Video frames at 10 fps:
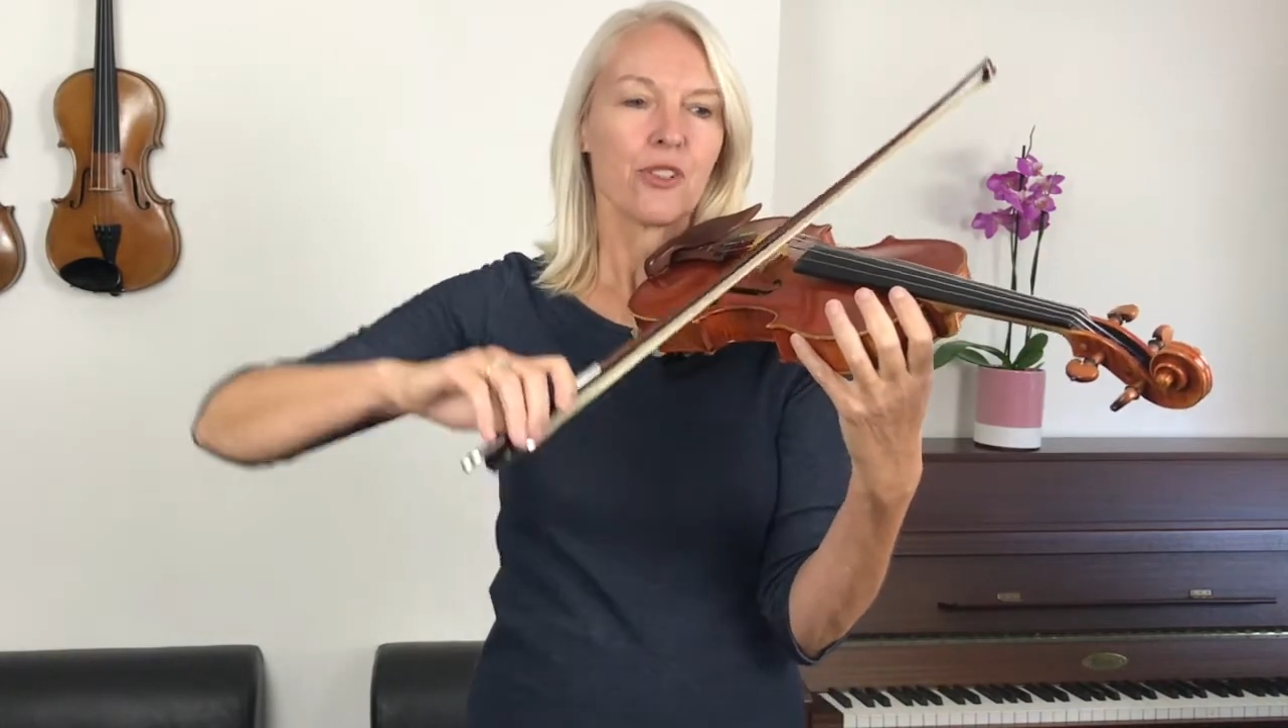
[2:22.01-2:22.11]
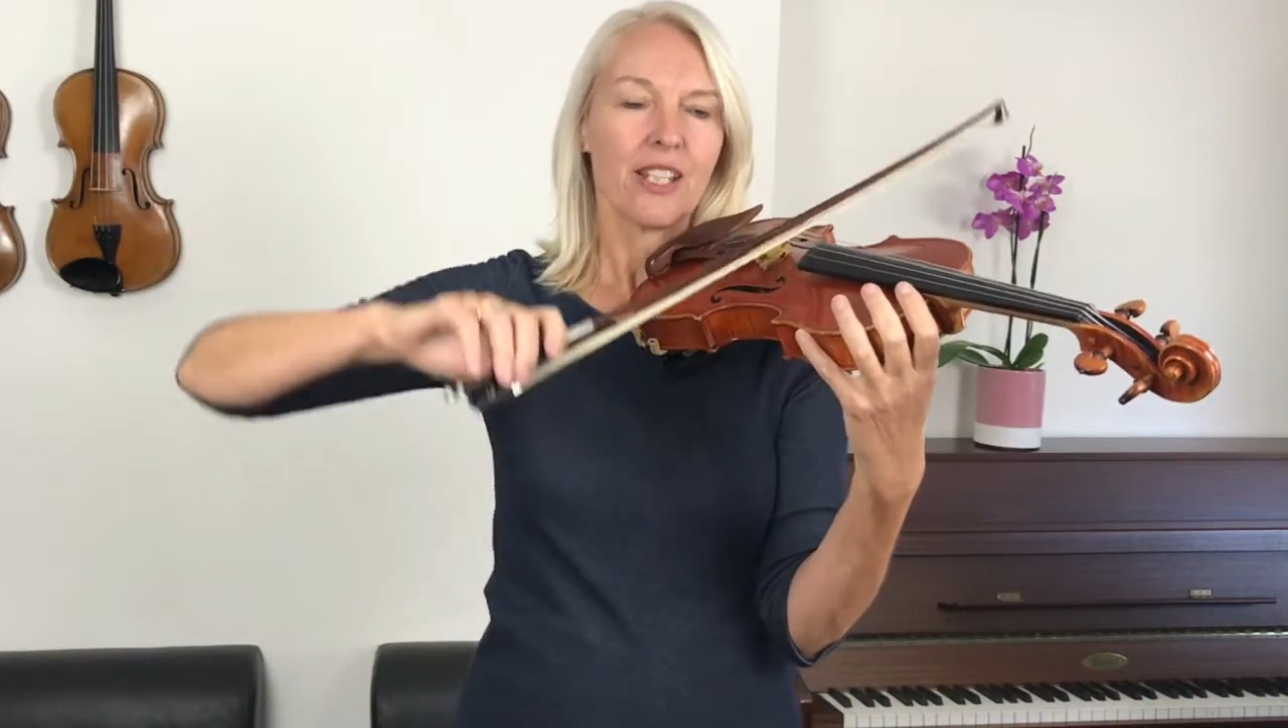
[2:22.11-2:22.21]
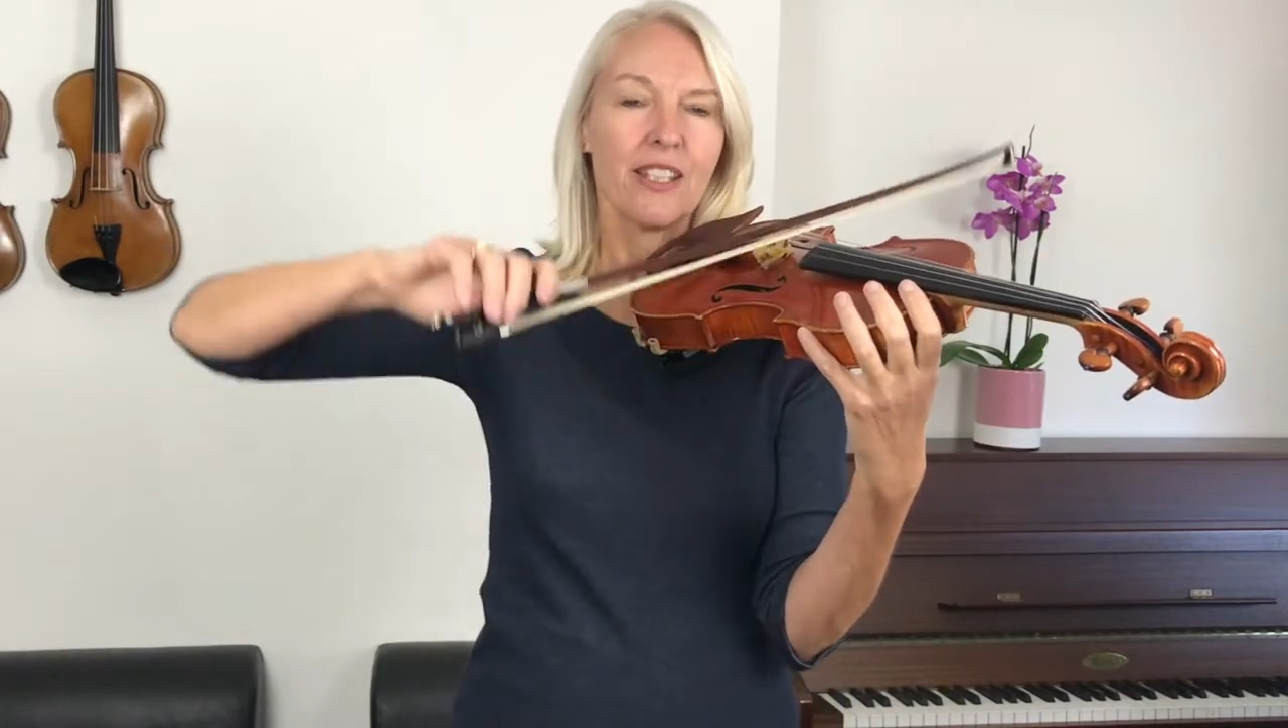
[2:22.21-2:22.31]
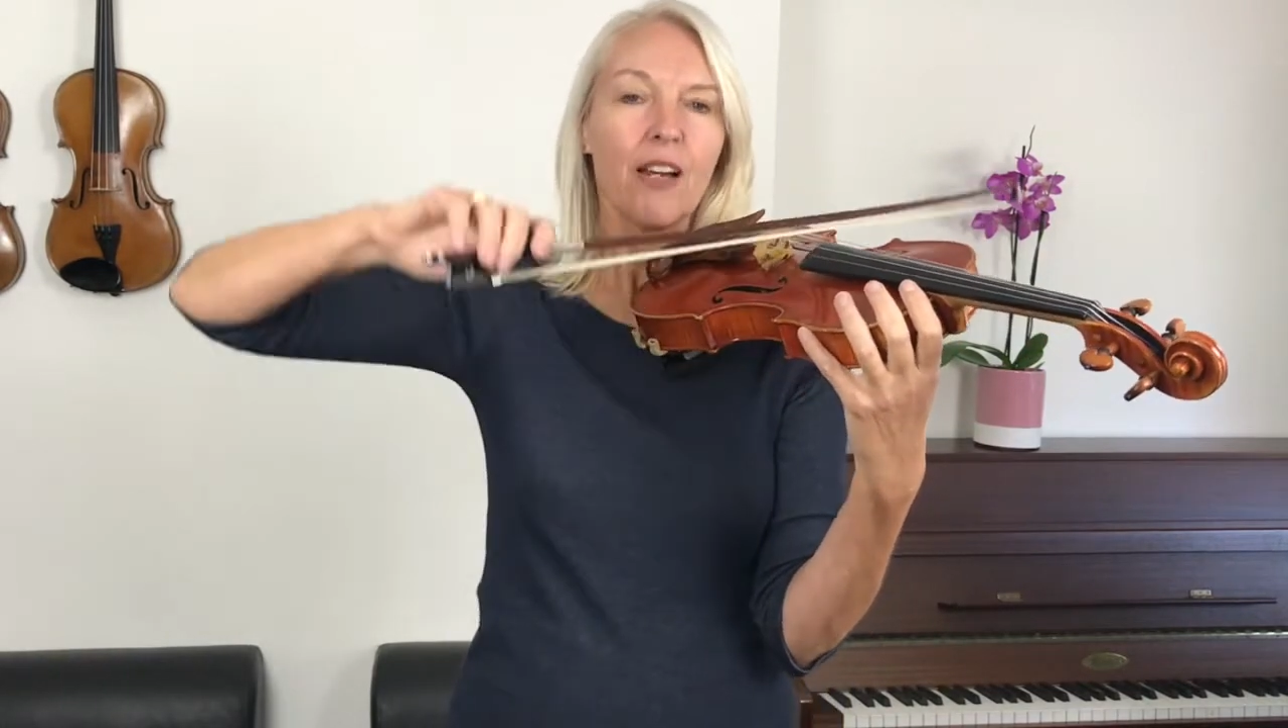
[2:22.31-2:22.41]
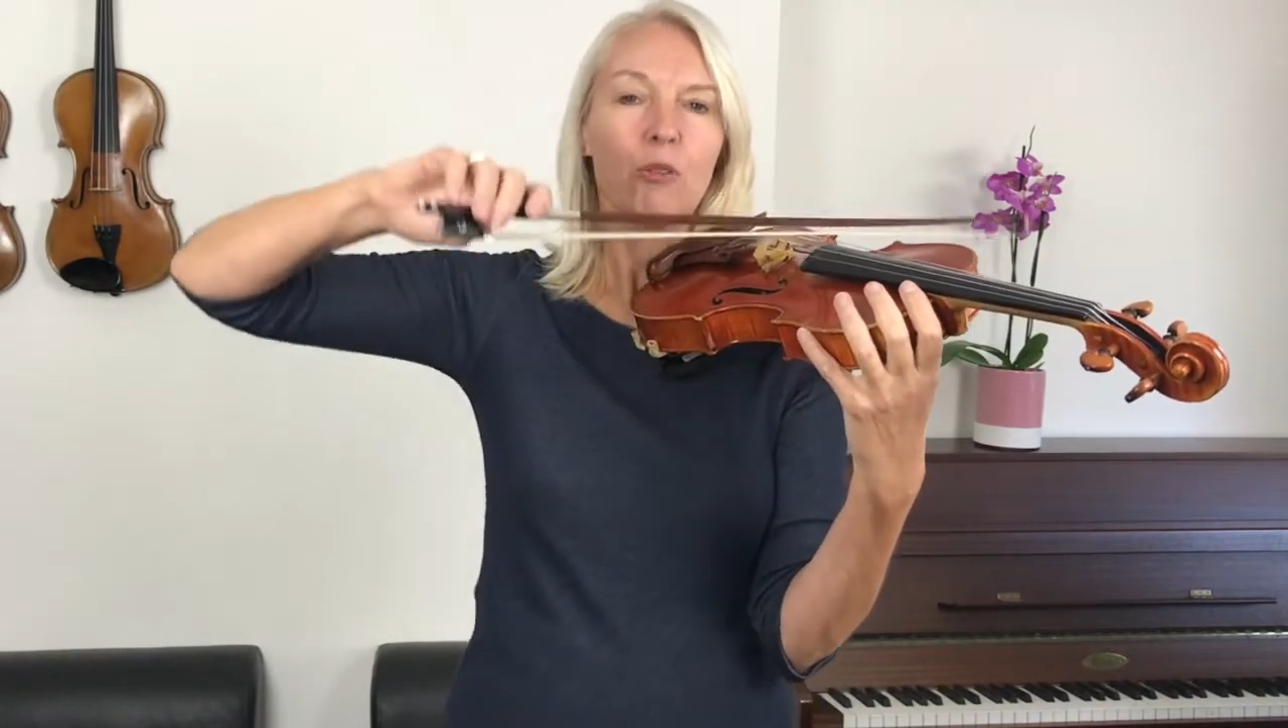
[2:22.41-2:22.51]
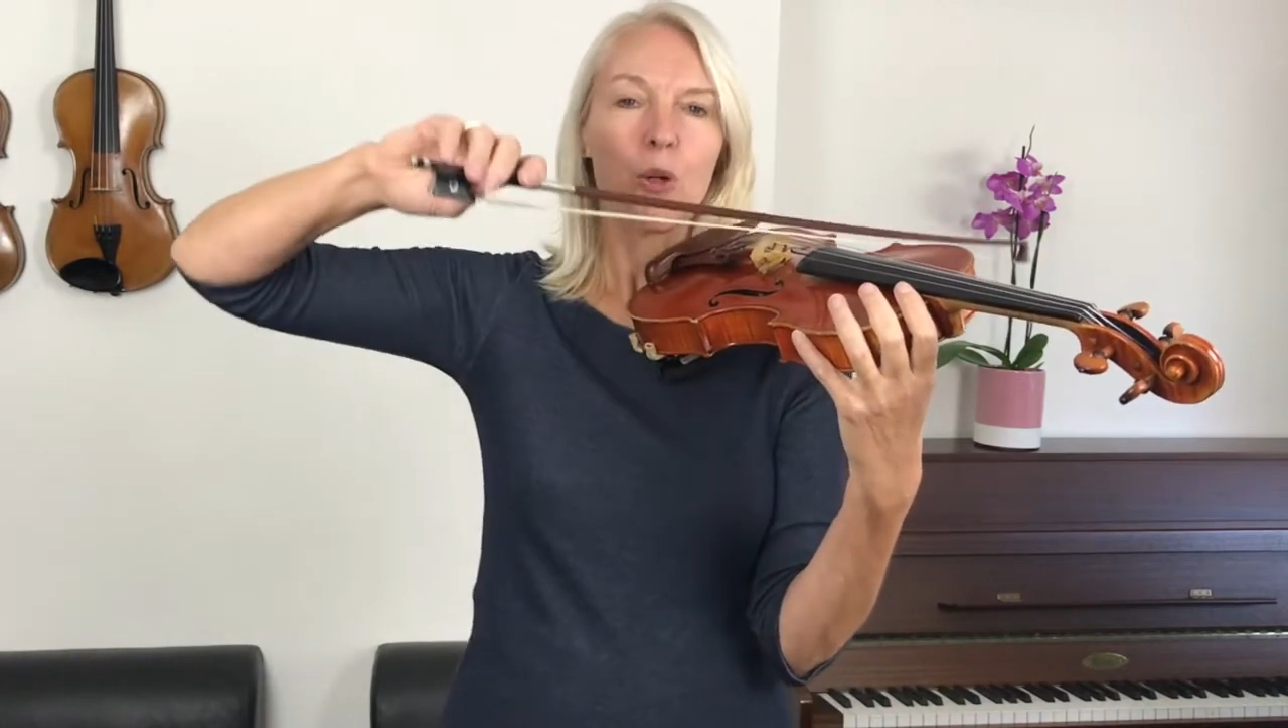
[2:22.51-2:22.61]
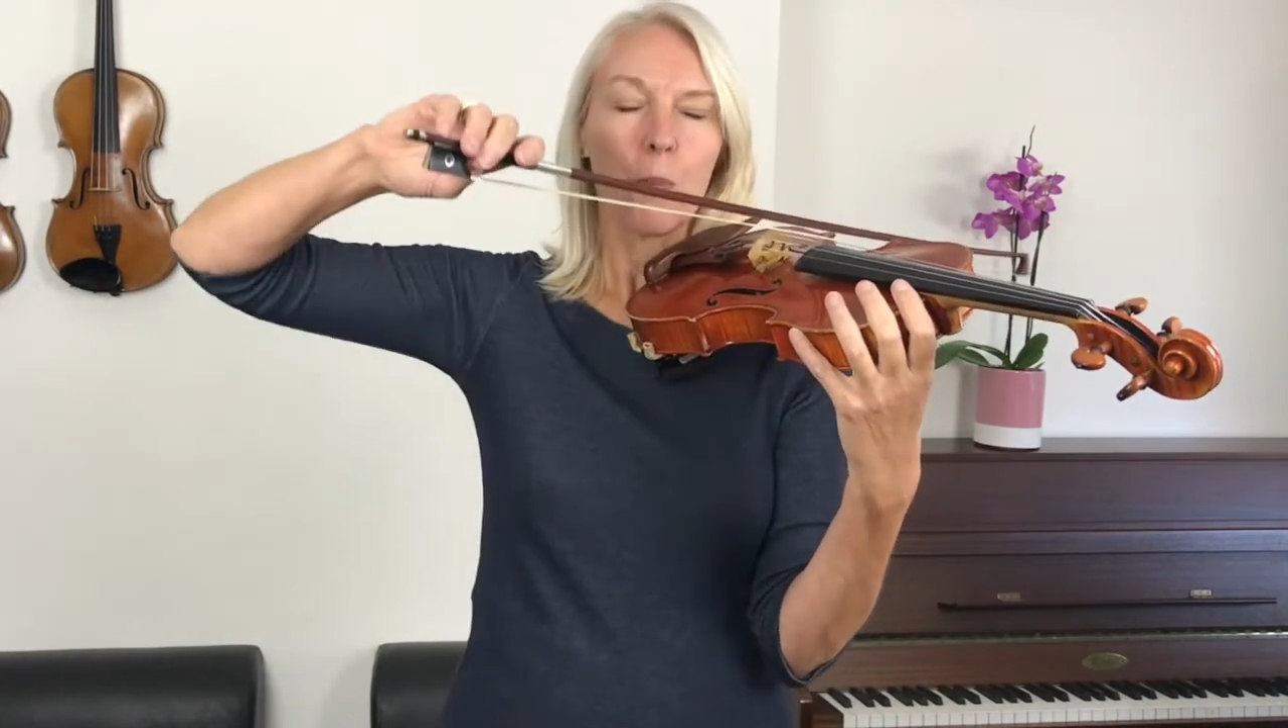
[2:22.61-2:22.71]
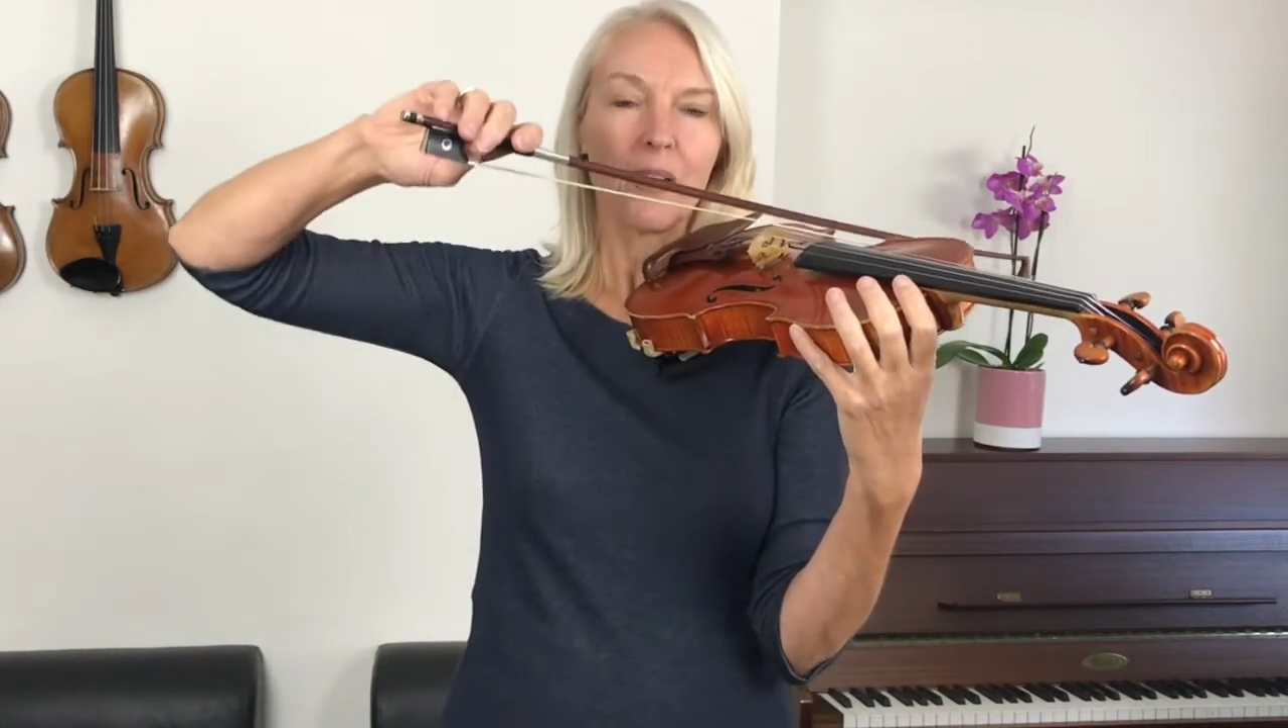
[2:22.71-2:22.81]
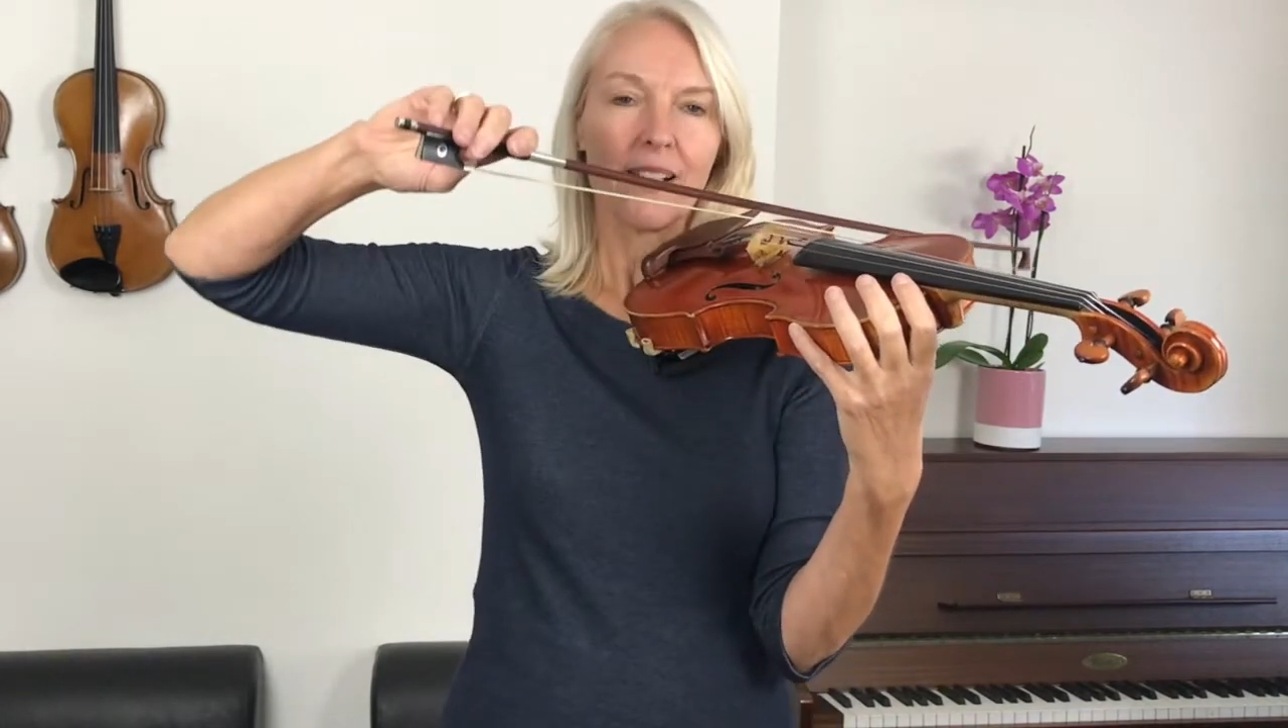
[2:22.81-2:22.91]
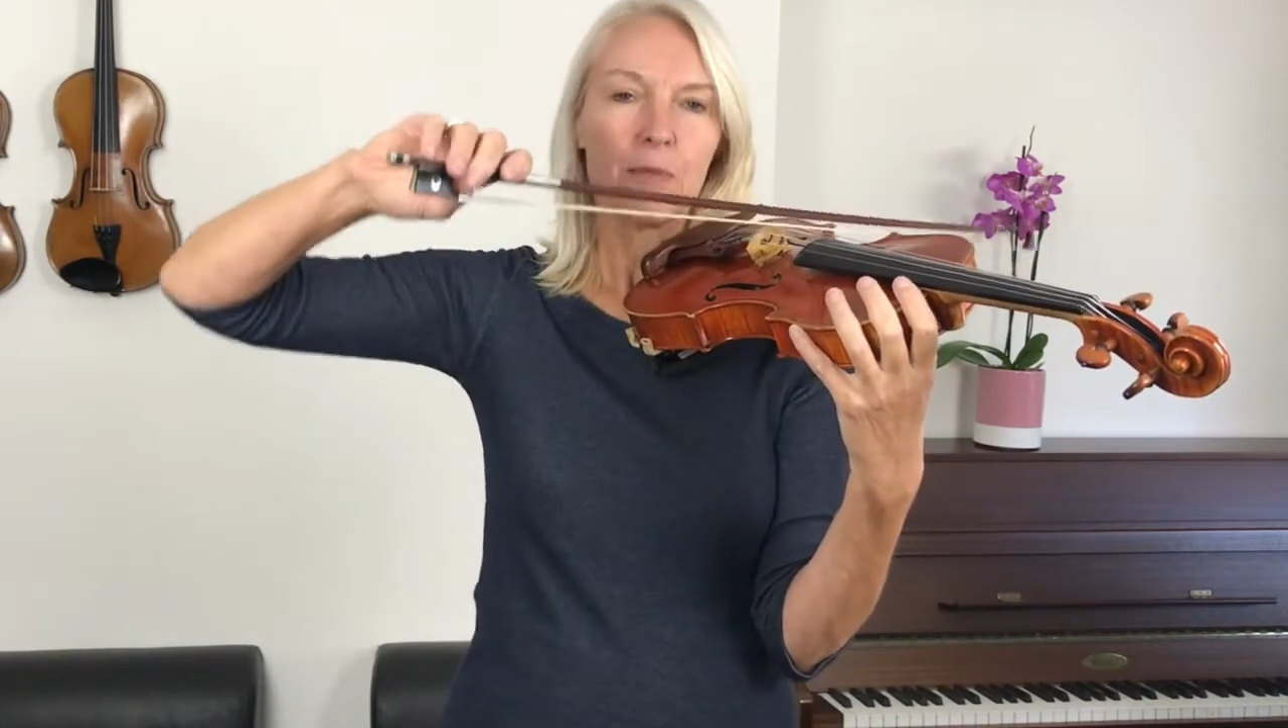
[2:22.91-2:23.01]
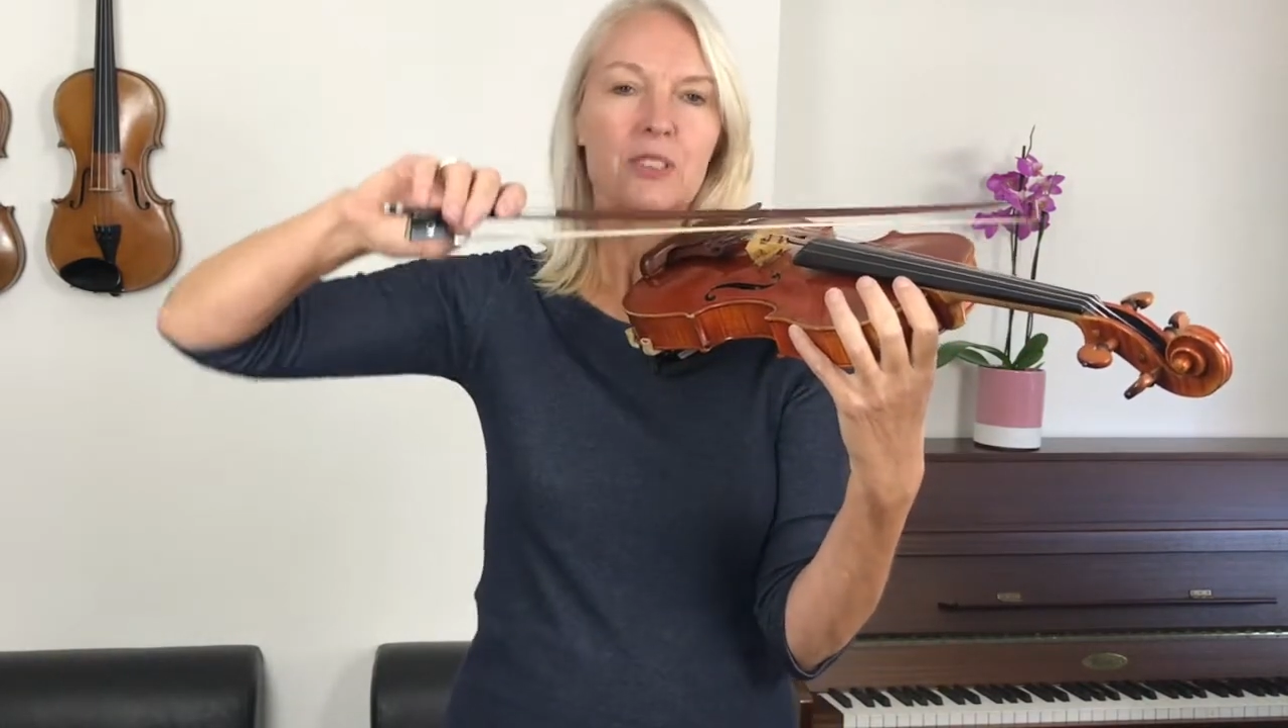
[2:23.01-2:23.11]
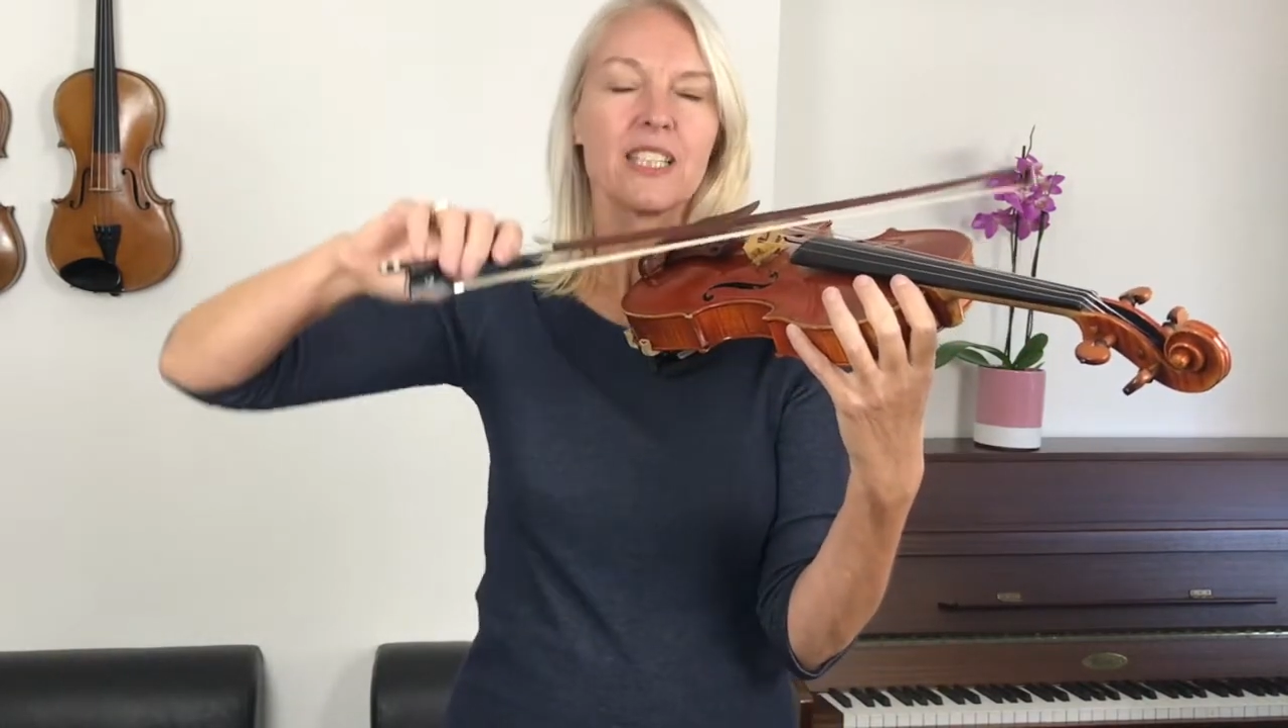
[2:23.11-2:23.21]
And that will become